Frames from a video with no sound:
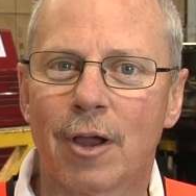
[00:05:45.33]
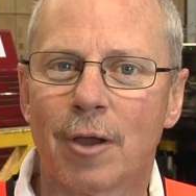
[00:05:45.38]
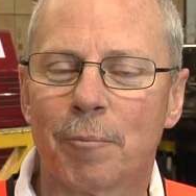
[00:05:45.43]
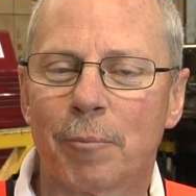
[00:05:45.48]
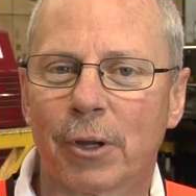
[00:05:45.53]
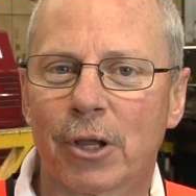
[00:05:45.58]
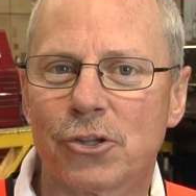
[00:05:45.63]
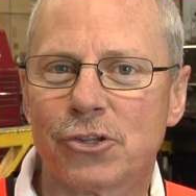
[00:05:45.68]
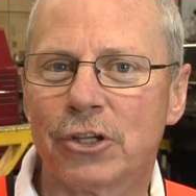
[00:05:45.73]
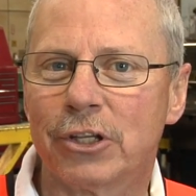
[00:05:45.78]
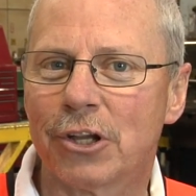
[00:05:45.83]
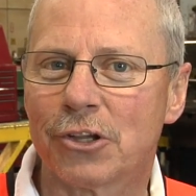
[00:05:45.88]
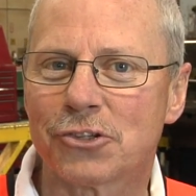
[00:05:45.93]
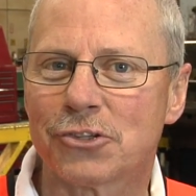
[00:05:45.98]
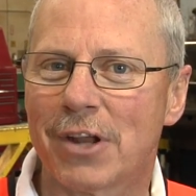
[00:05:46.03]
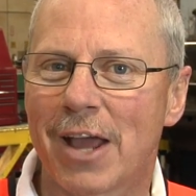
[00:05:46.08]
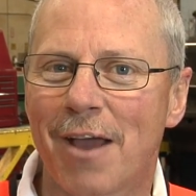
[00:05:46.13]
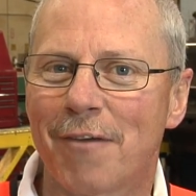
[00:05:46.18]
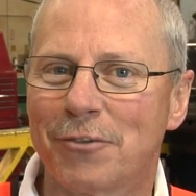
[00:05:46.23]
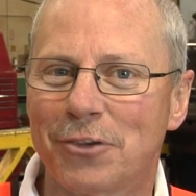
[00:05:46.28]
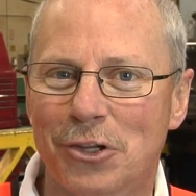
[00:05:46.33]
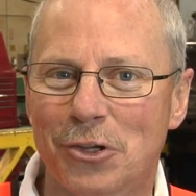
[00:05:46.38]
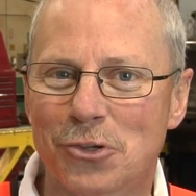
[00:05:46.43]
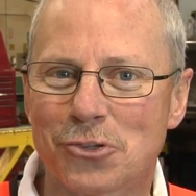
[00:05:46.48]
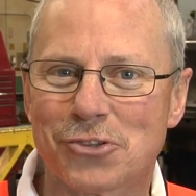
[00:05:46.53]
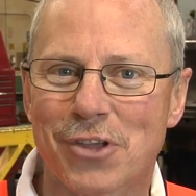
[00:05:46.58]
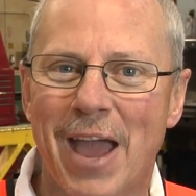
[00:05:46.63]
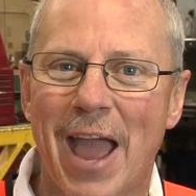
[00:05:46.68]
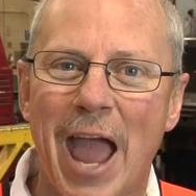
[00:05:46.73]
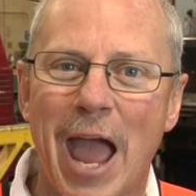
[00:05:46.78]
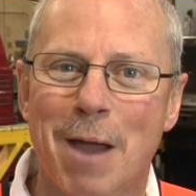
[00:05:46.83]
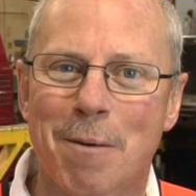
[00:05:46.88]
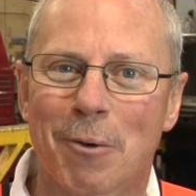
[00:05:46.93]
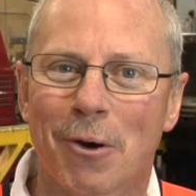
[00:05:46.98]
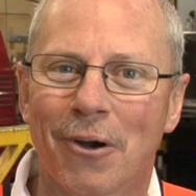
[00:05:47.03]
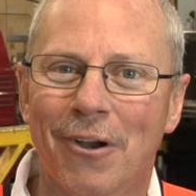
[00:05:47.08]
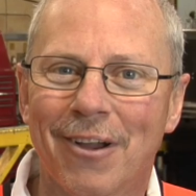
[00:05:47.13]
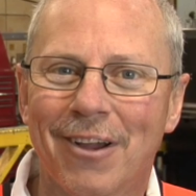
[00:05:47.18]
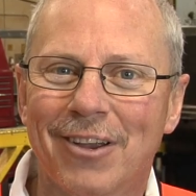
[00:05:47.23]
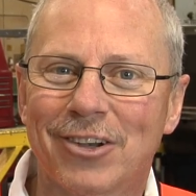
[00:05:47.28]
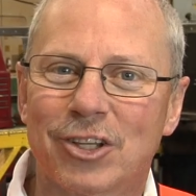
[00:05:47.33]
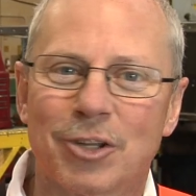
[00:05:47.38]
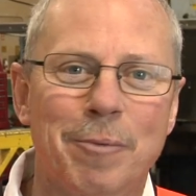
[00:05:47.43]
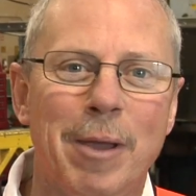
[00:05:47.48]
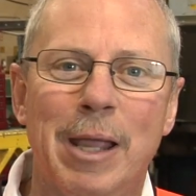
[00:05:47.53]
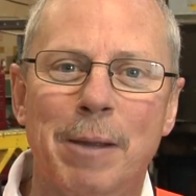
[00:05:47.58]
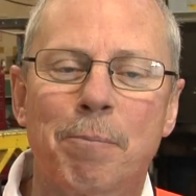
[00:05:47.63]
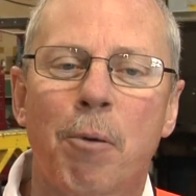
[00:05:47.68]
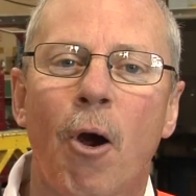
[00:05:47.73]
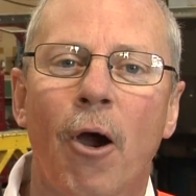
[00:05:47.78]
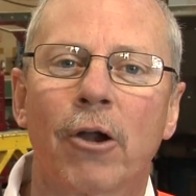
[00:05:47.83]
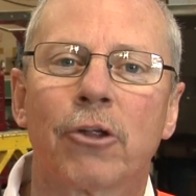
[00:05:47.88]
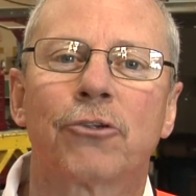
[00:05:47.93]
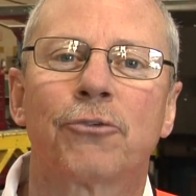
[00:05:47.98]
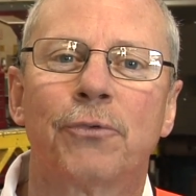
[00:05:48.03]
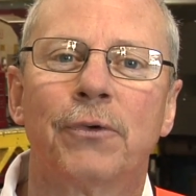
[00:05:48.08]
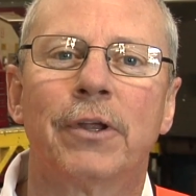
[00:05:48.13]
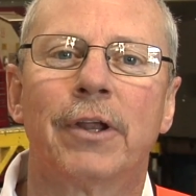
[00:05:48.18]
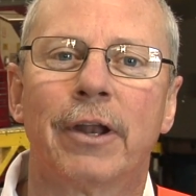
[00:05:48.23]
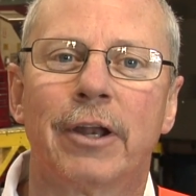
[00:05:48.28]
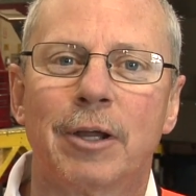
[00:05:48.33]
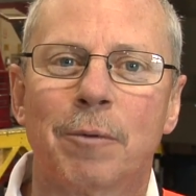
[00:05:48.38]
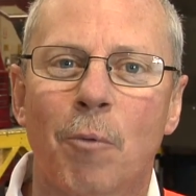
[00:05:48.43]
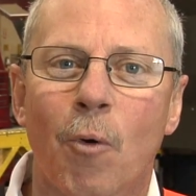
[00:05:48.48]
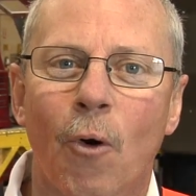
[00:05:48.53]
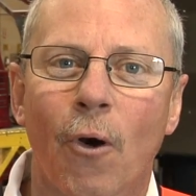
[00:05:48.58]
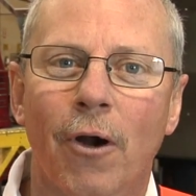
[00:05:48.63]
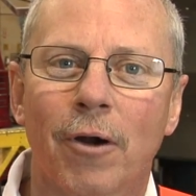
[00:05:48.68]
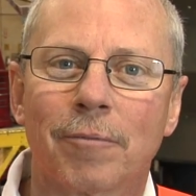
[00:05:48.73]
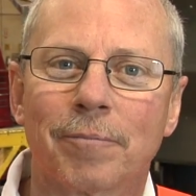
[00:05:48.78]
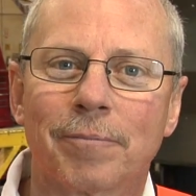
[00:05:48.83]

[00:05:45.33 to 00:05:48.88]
because he doesn't have to use the hammer to make parts fit anymore.